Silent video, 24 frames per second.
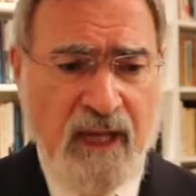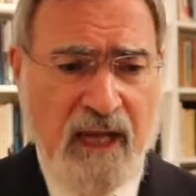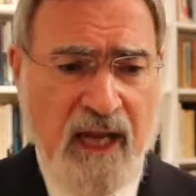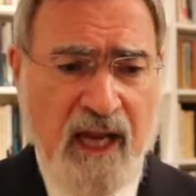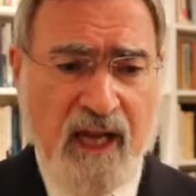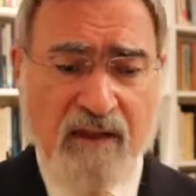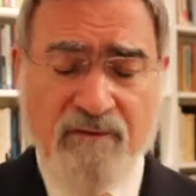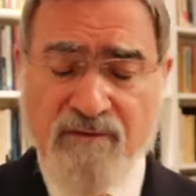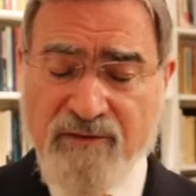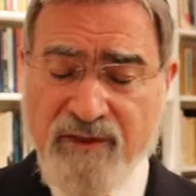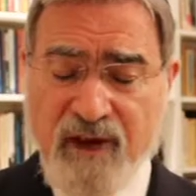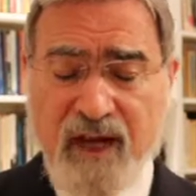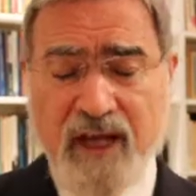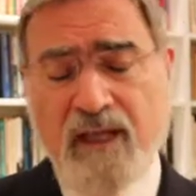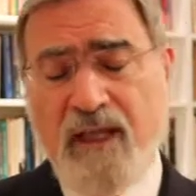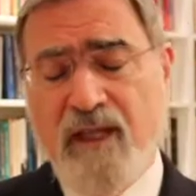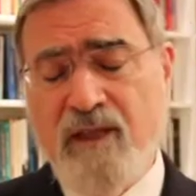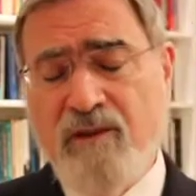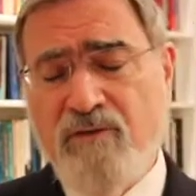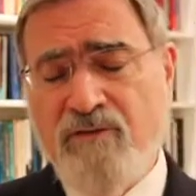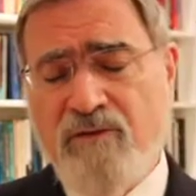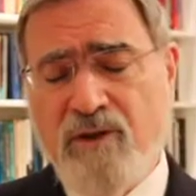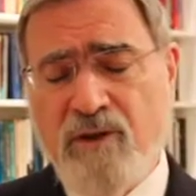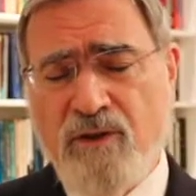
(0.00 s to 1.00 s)
And finally,
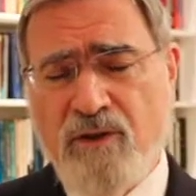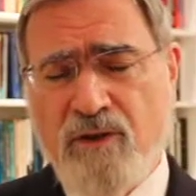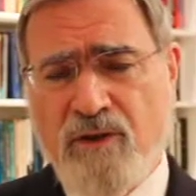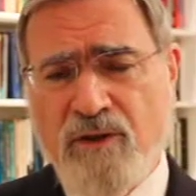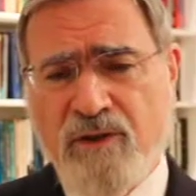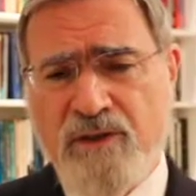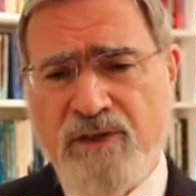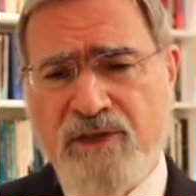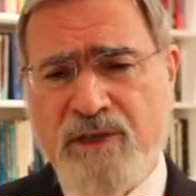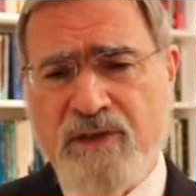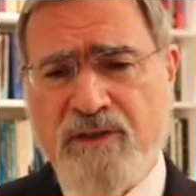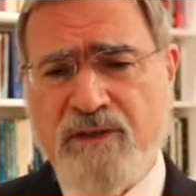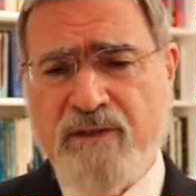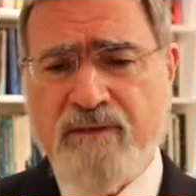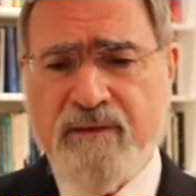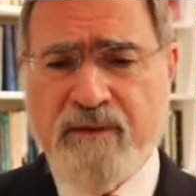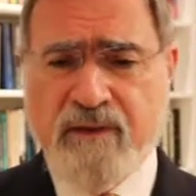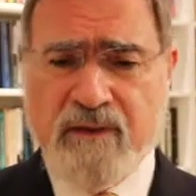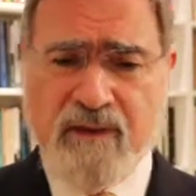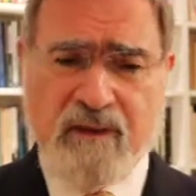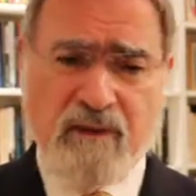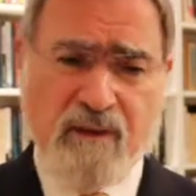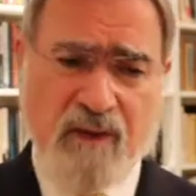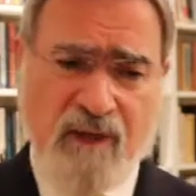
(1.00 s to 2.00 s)
of course,
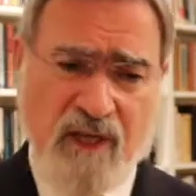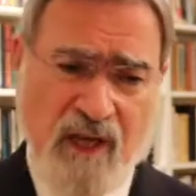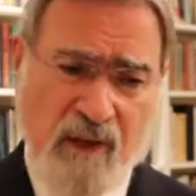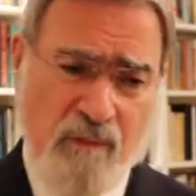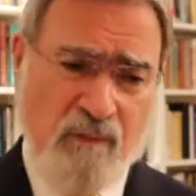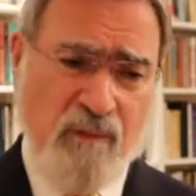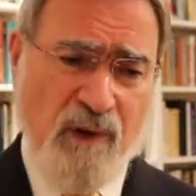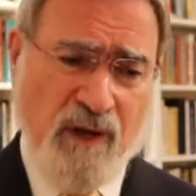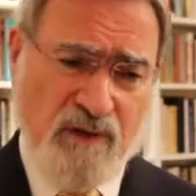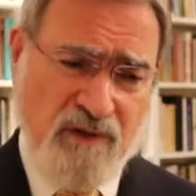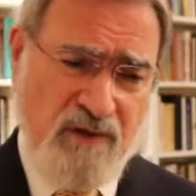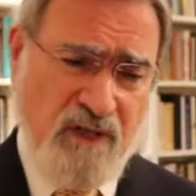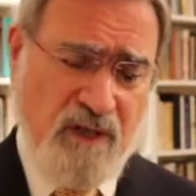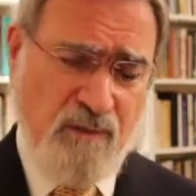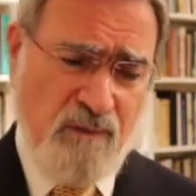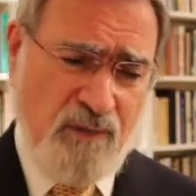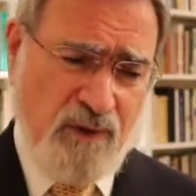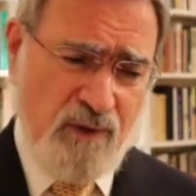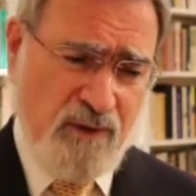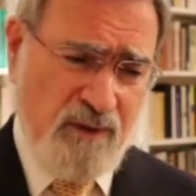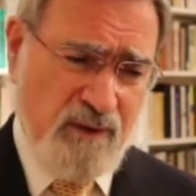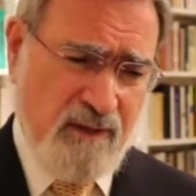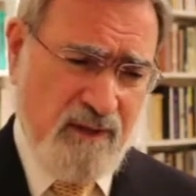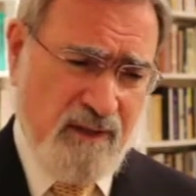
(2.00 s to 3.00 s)
and most
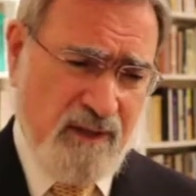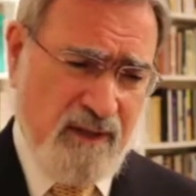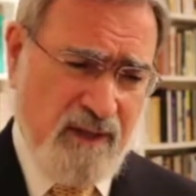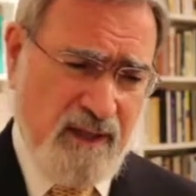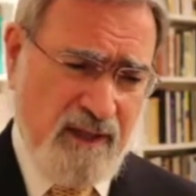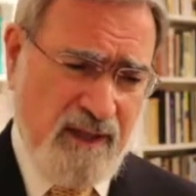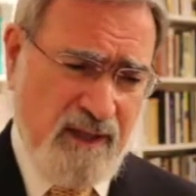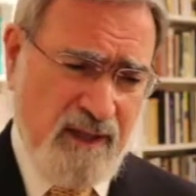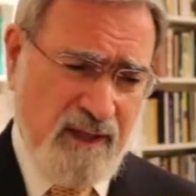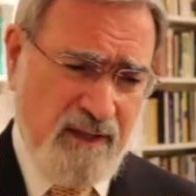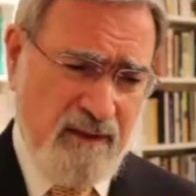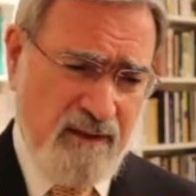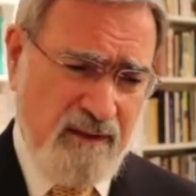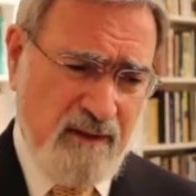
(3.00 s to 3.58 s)
importantly,